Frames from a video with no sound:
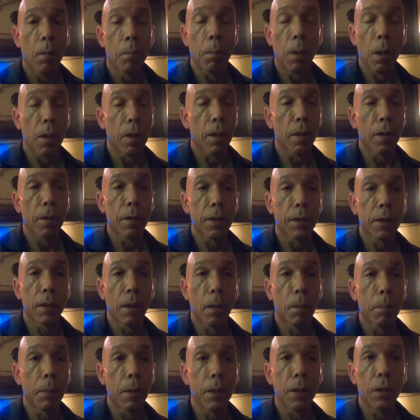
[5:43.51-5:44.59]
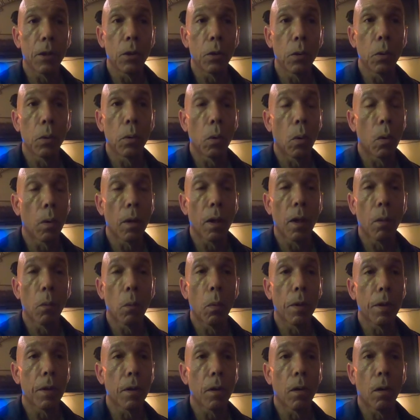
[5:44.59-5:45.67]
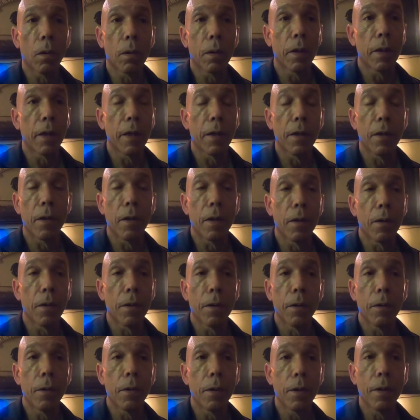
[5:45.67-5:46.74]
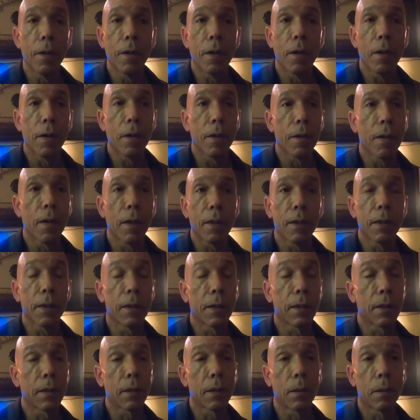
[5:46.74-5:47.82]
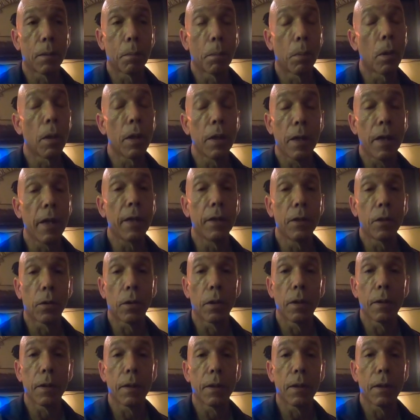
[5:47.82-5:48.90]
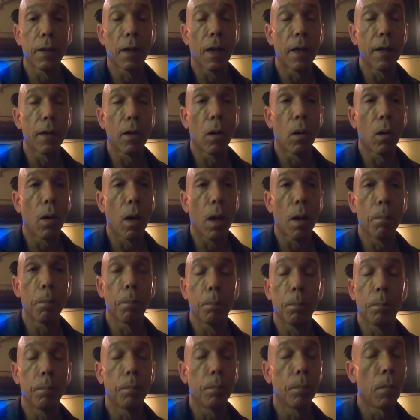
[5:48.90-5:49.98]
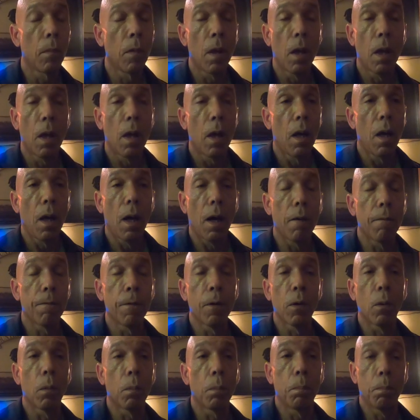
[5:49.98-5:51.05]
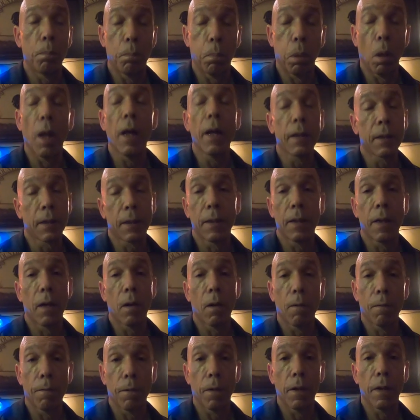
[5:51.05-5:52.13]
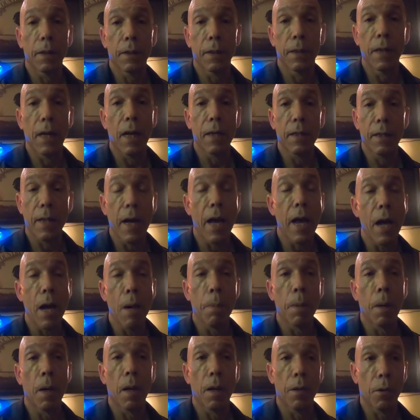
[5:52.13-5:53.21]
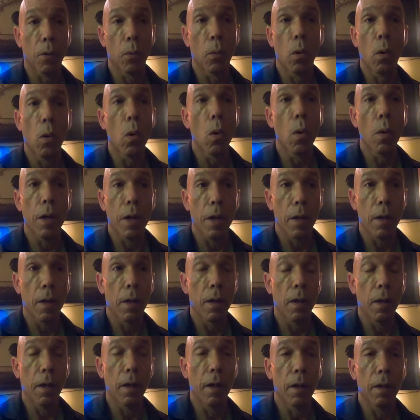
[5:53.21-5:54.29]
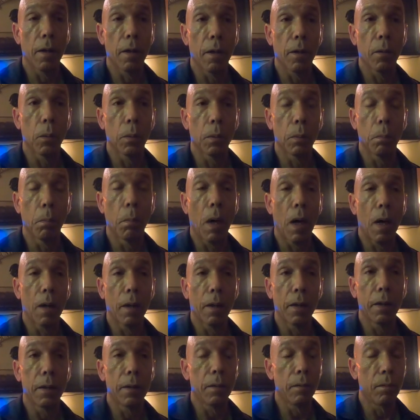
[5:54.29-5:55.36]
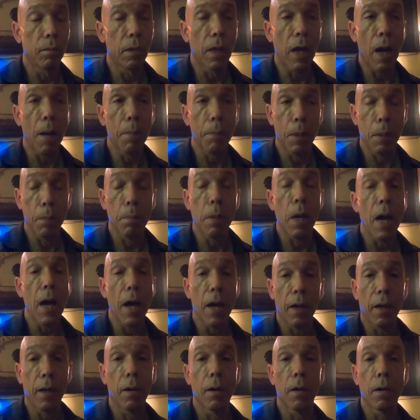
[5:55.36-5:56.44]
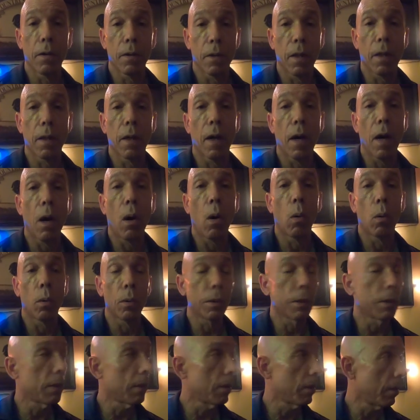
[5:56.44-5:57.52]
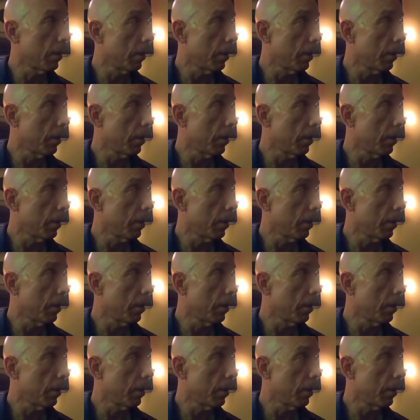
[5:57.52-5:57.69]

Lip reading: but there's some issue going on with the alternator under the hood there that's pretty dangerous. I feel blessed now for this not to happen on the road. And Molly got me back here to the house,